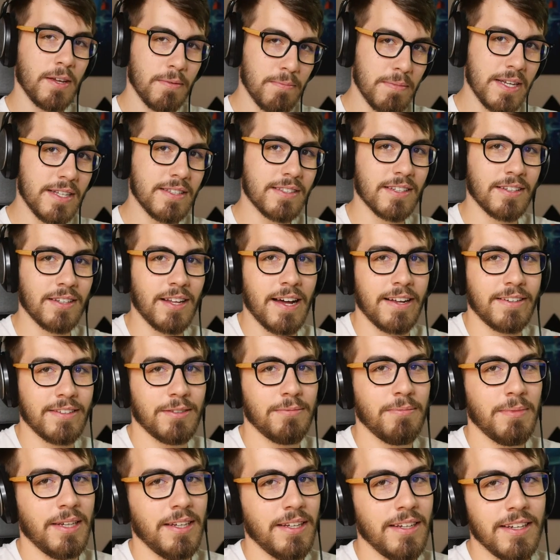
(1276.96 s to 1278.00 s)
It means a lot
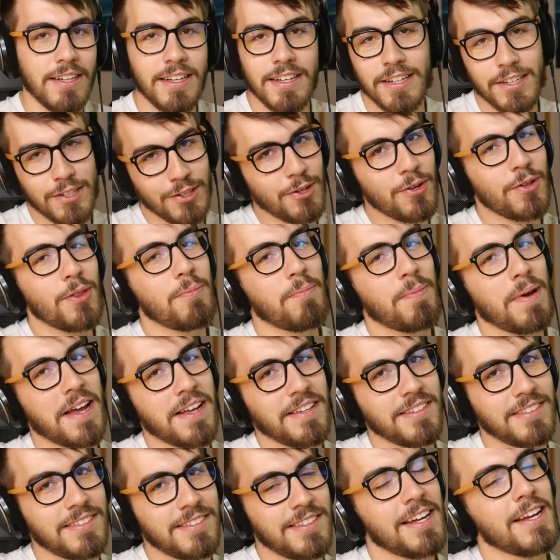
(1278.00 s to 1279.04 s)
to me. You're the
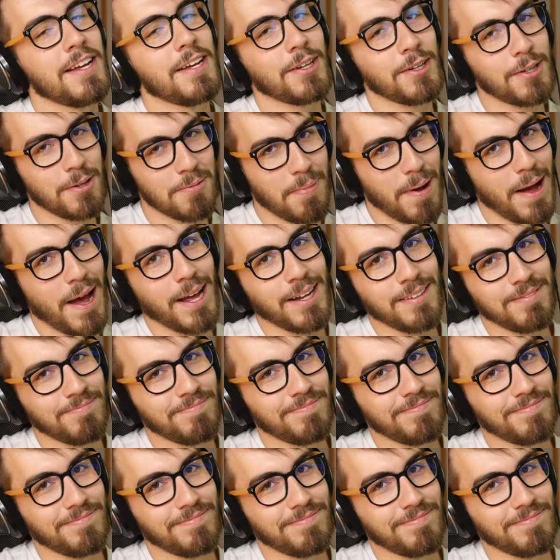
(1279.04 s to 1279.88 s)
best. Goodbye.